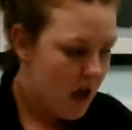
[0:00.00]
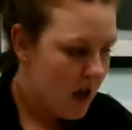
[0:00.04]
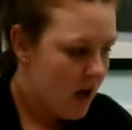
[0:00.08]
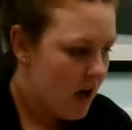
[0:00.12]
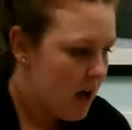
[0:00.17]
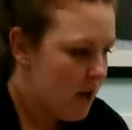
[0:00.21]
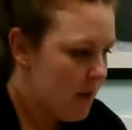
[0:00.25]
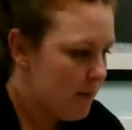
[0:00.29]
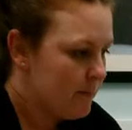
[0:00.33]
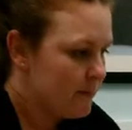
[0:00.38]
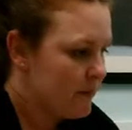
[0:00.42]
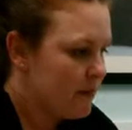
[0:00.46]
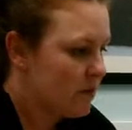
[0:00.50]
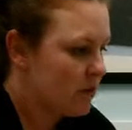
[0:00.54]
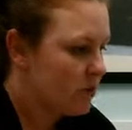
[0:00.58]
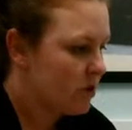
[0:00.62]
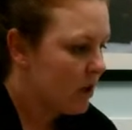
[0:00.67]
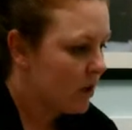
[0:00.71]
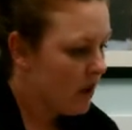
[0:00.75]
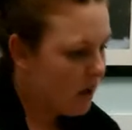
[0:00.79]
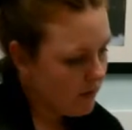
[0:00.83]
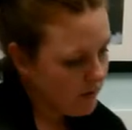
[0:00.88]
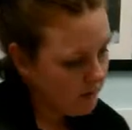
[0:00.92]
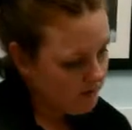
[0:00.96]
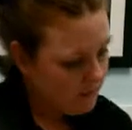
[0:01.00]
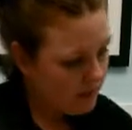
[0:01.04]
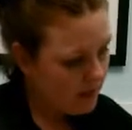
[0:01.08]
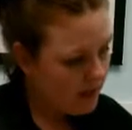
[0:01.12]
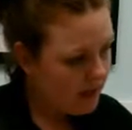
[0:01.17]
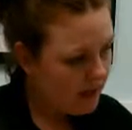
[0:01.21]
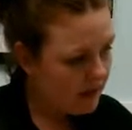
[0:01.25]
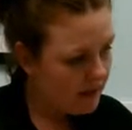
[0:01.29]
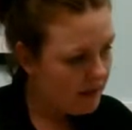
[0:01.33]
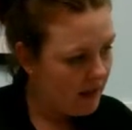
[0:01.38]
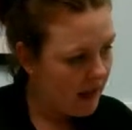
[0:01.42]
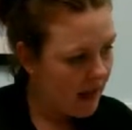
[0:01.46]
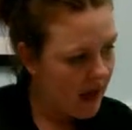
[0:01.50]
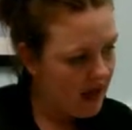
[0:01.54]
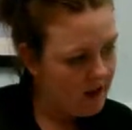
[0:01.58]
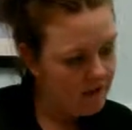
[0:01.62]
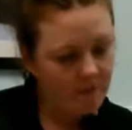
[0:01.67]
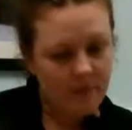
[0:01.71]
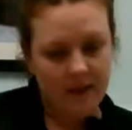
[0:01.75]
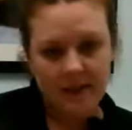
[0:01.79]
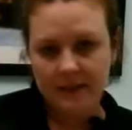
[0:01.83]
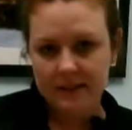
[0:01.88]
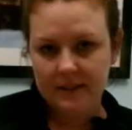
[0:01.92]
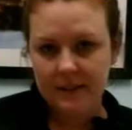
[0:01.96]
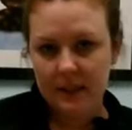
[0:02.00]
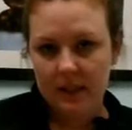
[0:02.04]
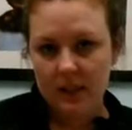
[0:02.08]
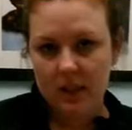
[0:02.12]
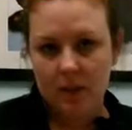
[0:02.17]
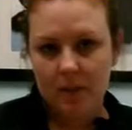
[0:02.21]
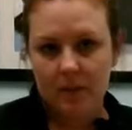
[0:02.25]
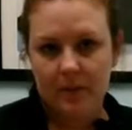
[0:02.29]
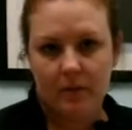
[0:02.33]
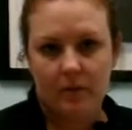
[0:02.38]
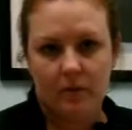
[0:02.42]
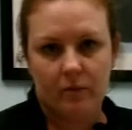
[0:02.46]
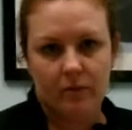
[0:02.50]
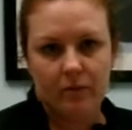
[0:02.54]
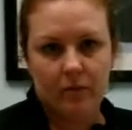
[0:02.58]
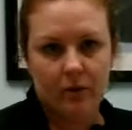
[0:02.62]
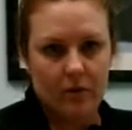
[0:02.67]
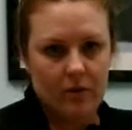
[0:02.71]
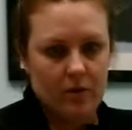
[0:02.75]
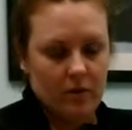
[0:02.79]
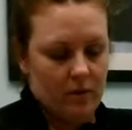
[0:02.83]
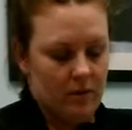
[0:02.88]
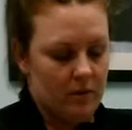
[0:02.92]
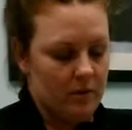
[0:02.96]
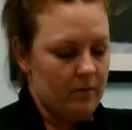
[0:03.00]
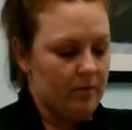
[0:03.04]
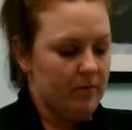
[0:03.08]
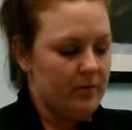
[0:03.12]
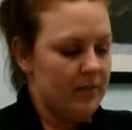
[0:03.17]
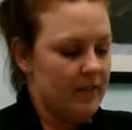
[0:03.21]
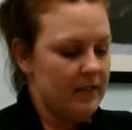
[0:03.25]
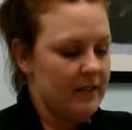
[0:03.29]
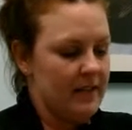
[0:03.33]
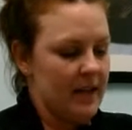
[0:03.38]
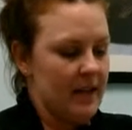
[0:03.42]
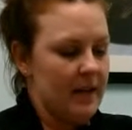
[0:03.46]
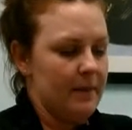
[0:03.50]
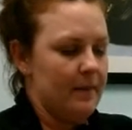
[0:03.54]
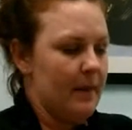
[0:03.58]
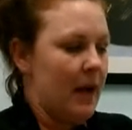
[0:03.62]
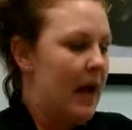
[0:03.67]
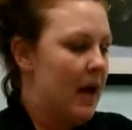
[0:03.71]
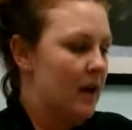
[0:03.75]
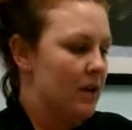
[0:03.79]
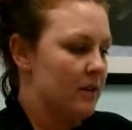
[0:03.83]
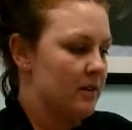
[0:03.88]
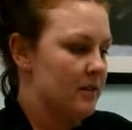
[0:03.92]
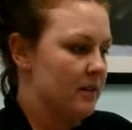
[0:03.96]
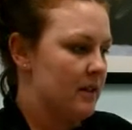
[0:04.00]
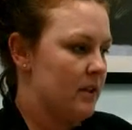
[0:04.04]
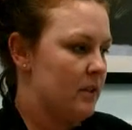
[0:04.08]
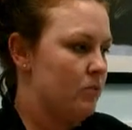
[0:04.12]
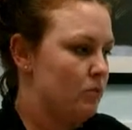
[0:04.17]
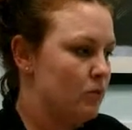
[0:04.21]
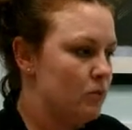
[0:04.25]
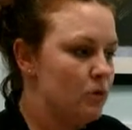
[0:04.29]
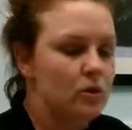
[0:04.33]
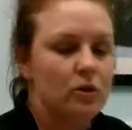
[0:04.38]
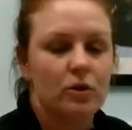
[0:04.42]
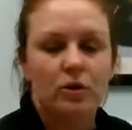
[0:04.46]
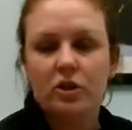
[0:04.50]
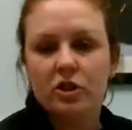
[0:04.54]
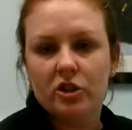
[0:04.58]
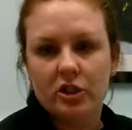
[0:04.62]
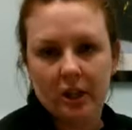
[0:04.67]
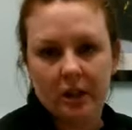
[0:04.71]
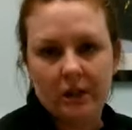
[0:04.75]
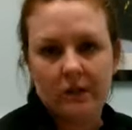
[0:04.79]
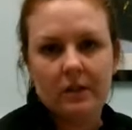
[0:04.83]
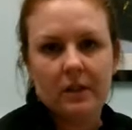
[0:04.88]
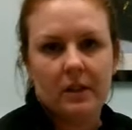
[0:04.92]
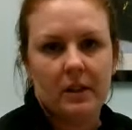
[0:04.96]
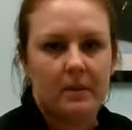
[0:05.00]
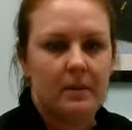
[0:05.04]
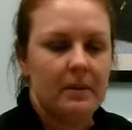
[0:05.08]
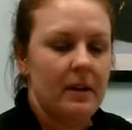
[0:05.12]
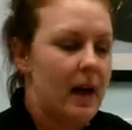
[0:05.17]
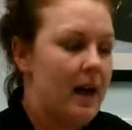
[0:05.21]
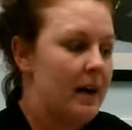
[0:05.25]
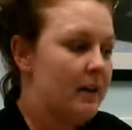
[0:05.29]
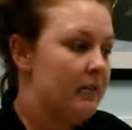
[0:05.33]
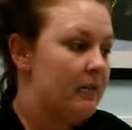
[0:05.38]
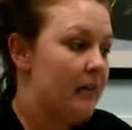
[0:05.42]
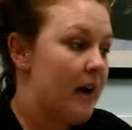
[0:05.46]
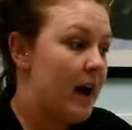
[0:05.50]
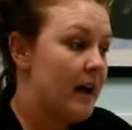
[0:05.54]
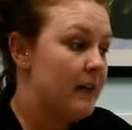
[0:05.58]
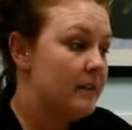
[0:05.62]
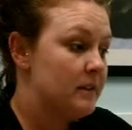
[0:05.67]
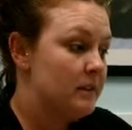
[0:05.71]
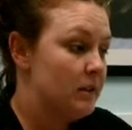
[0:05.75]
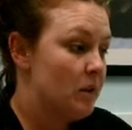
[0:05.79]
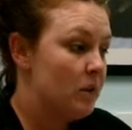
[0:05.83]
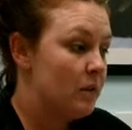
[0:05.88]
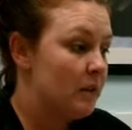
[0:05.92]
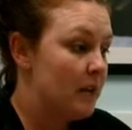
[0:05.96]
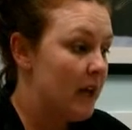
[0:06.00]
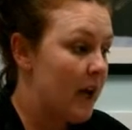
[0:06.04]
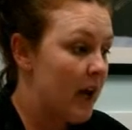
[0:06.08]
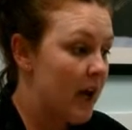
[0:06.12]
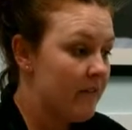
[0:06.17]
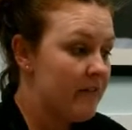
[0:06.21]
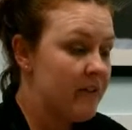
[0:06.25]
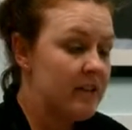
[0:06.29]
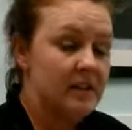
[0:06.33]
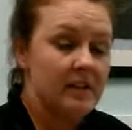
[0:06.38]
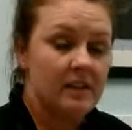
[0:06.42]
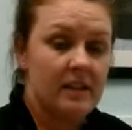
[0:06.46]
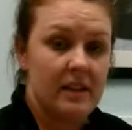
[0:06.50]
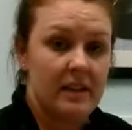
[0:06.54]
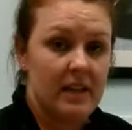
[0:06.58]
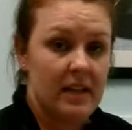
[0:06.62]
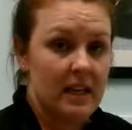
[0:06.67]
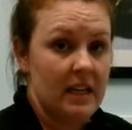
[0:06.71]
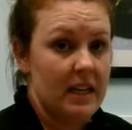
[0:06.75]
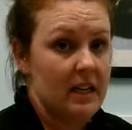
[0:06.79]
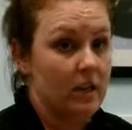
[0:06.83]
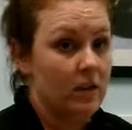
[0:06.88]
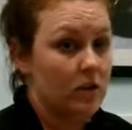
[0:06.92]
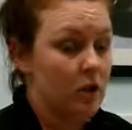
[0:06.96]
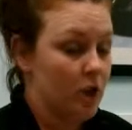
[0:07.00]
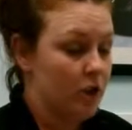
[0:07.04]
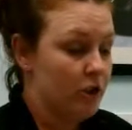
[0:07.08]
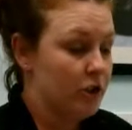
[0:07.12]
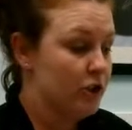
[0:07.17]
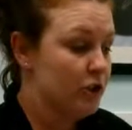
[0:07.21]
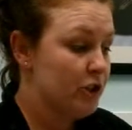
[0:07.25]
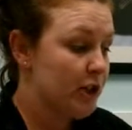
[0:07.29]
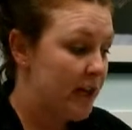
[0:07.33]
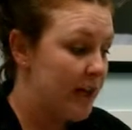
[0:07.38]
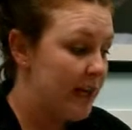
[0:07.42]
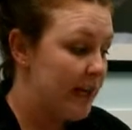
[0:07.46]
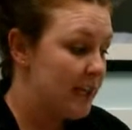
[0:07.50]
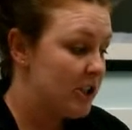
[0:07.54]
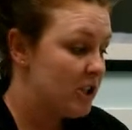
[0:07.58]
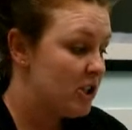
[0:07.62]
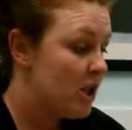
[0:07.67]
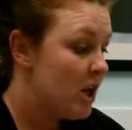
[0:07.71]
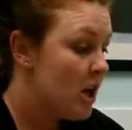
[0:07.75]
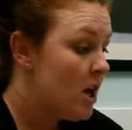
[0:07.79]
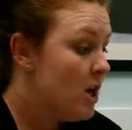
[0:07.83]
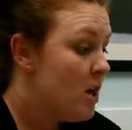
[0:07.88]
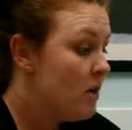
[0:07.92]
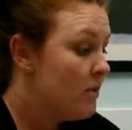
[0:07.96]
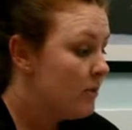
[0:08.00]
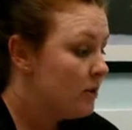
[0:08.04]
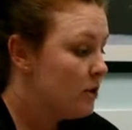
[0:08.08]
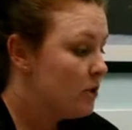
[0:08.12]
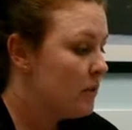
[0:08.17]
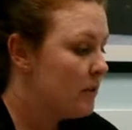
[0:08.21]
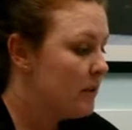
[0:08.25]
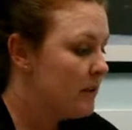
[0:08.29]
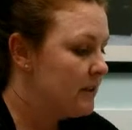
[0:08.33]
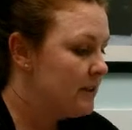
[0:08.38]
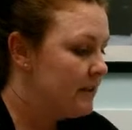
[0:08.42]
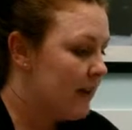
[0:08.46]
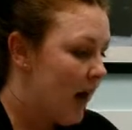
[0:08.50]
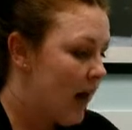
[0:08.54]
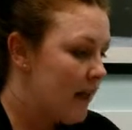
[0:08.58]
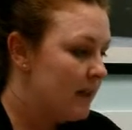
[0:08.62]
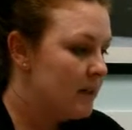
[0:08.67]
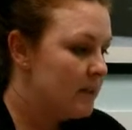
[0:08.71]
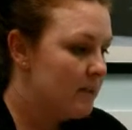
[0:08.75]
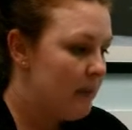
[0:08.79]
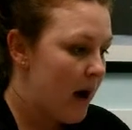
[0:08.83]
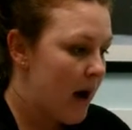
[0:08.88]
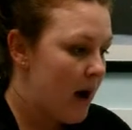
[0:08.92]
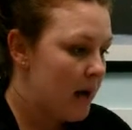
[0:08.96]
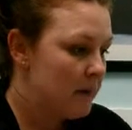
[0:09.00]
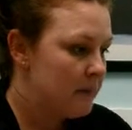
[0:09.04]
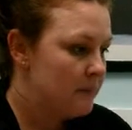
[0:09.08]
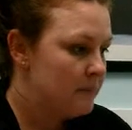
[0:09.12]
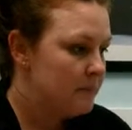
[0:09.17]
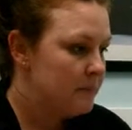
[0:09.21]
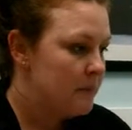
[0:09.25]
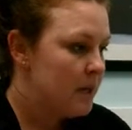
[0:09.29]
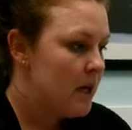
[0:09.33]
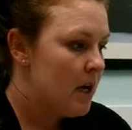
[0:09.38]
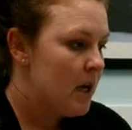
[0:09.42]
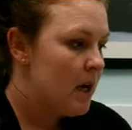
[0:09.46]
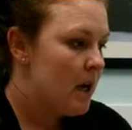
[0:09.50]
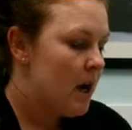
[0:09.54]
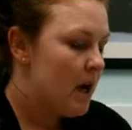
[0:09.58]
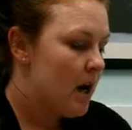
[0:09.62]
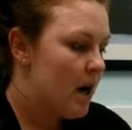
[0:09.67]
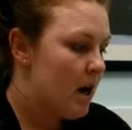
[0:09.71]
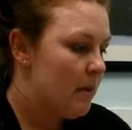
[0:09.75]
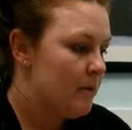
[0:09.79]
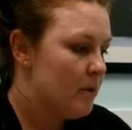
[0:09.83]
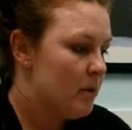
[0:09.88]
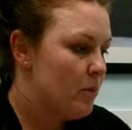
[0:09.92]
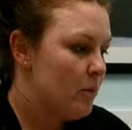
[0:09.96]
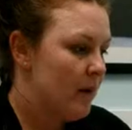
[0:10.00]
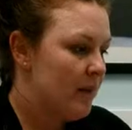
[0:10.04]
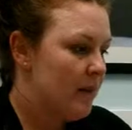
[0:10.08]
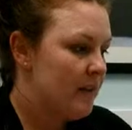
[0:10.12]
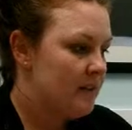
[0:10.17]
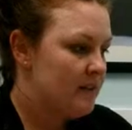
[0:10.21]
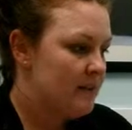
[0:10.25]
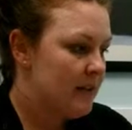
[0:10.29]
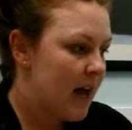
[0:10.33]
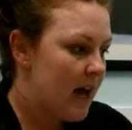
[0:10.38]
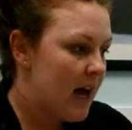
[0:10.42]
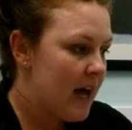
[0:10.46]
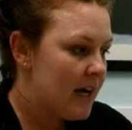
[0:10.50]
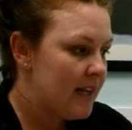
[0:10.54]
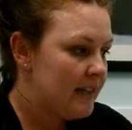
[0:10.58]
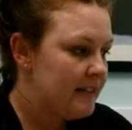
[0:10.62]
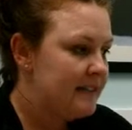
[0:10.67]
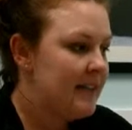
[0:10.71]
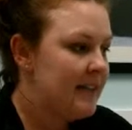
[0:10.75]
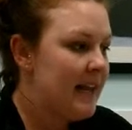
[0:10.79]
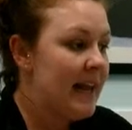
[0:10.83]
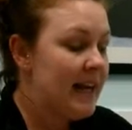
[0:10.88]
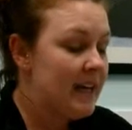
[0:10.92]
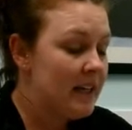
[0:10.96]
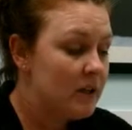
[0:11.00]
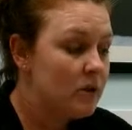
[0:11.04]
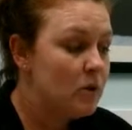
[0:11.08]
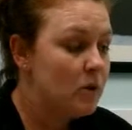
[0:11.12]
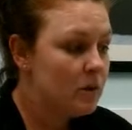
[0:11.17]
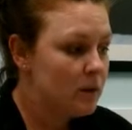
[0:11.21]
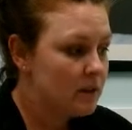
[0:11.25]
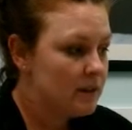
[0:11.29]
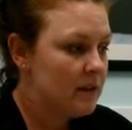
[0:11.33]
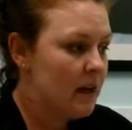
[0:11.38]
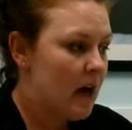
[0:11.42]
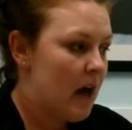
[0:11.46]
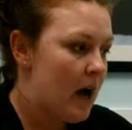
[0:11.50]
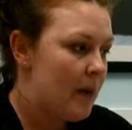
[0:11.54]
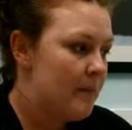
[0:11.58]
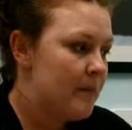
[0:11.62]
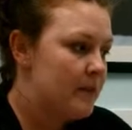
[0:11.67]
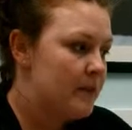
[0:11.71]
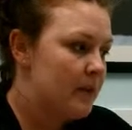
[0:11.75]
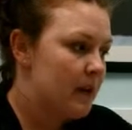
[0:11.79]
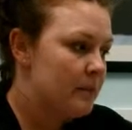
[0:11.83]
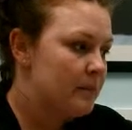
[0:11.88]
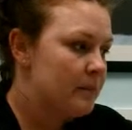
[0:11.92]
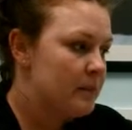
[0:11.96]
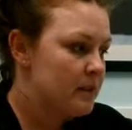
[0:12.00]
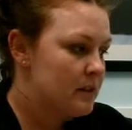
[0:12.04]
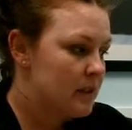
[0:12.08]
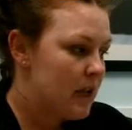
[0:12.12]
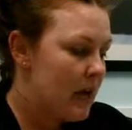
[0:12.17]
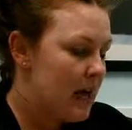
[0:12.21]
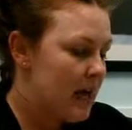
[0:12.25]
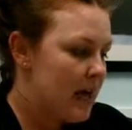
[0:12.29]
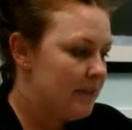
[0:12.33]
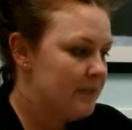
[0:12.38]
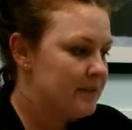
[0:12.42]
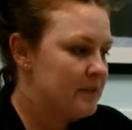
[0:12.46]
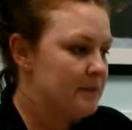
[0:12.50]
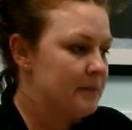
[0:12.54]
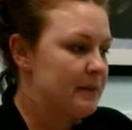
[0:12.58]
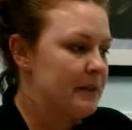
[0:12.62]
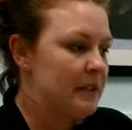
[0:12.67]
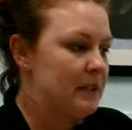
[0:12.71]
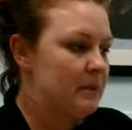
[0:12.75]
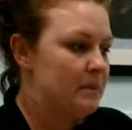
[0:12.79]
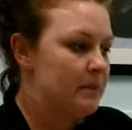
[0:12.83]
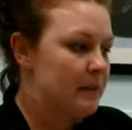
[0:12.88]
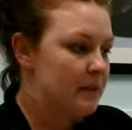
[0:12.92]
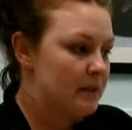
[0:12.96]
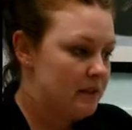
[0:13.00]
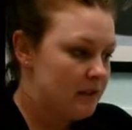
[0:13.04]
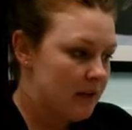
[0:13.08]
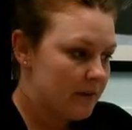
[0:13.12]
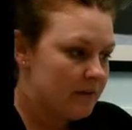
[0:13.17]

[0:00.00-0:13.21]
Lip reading: To start off with, I have mice here, but for the same housing rules generally apply to rats, only obviously they need a larger cage. But you want a solid bottom. You want the sides and or top. The top does not have to be, but